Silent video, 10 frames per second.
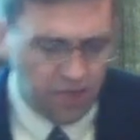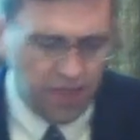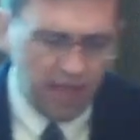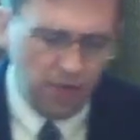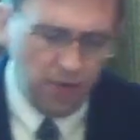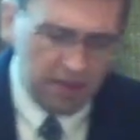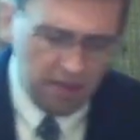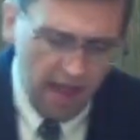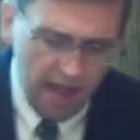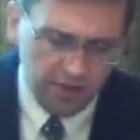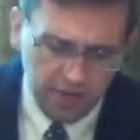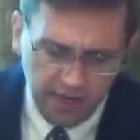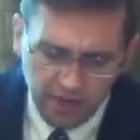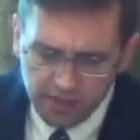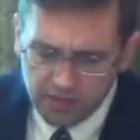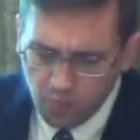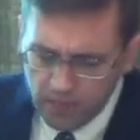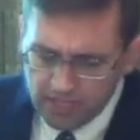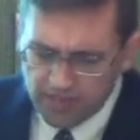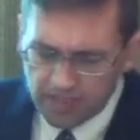that you incline your ear to
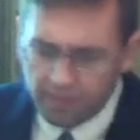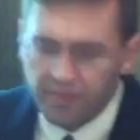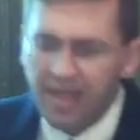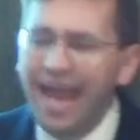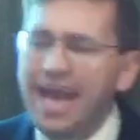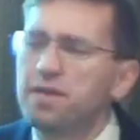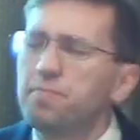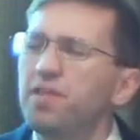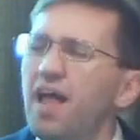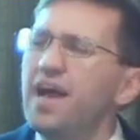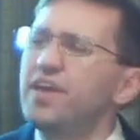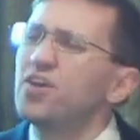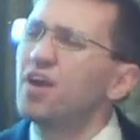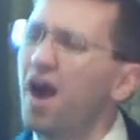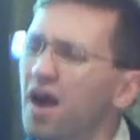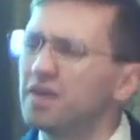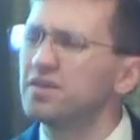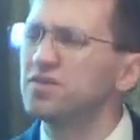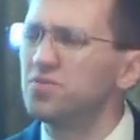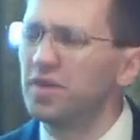wisdom and apply your
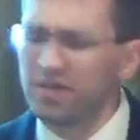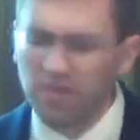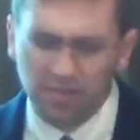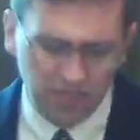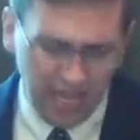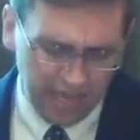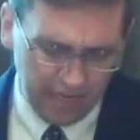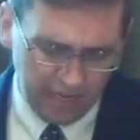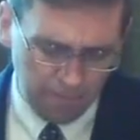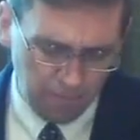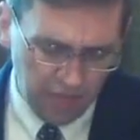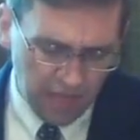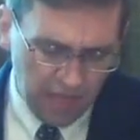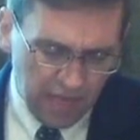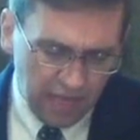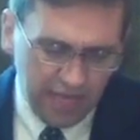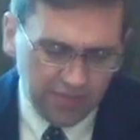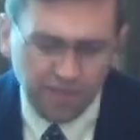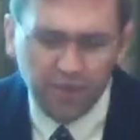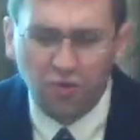heart to understanding. Yes,
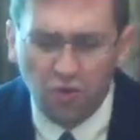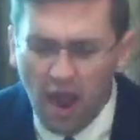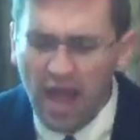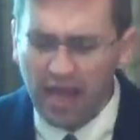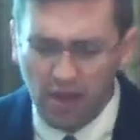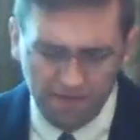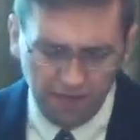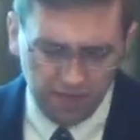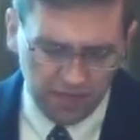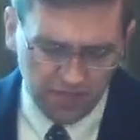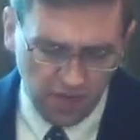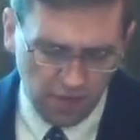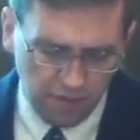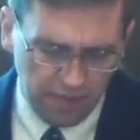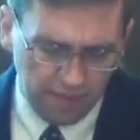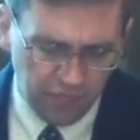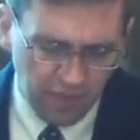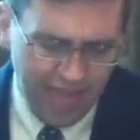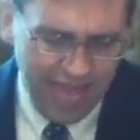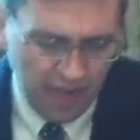if you cry out for discernment
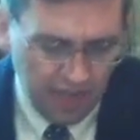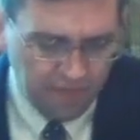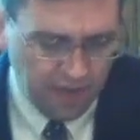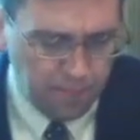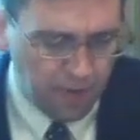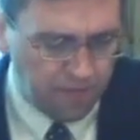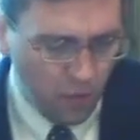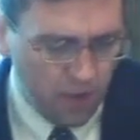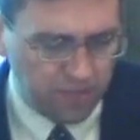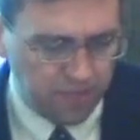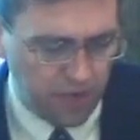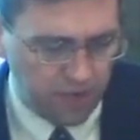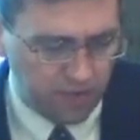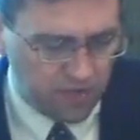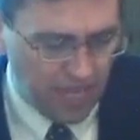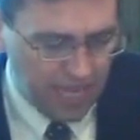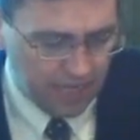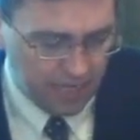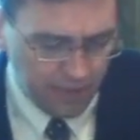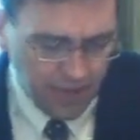and lift up your voice for
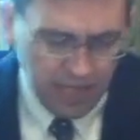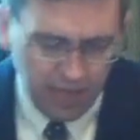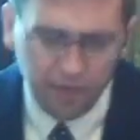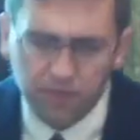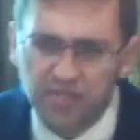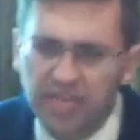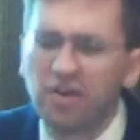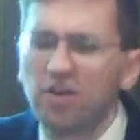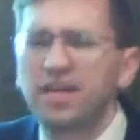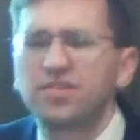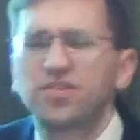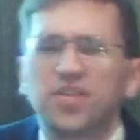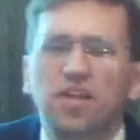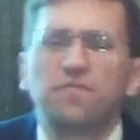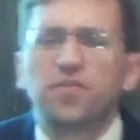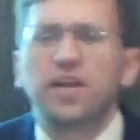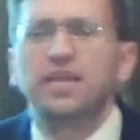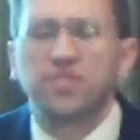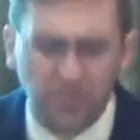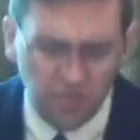understanding, if you seek her as silver
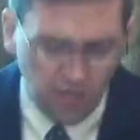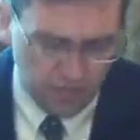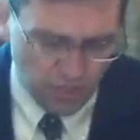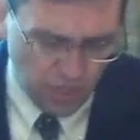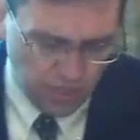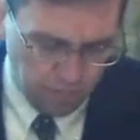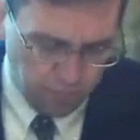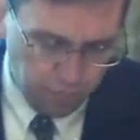and search